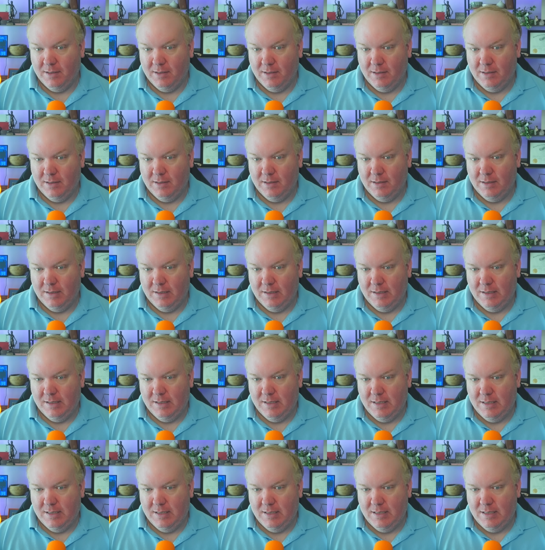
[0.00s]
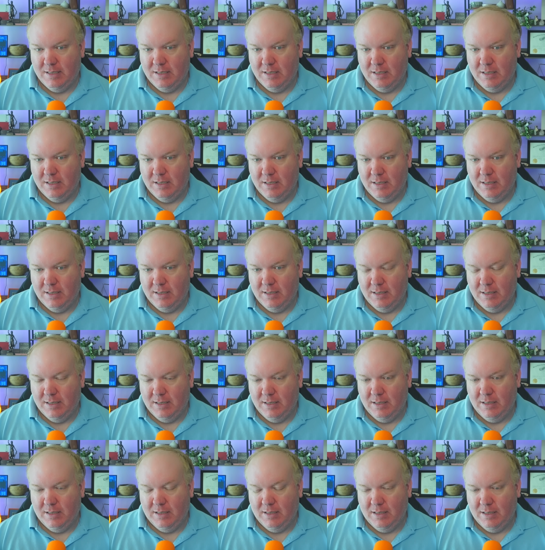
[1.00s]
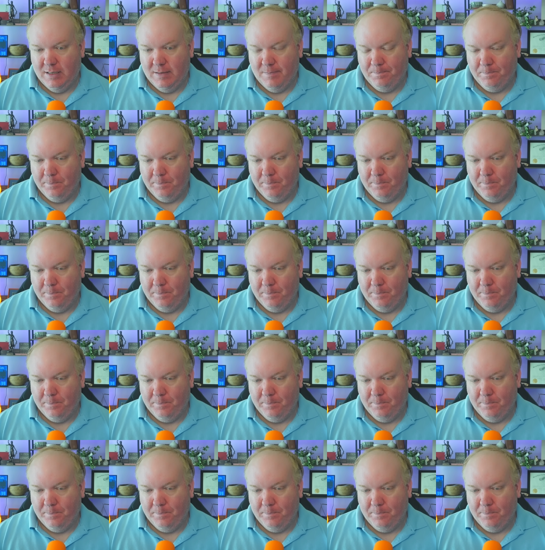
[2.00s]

[no speech]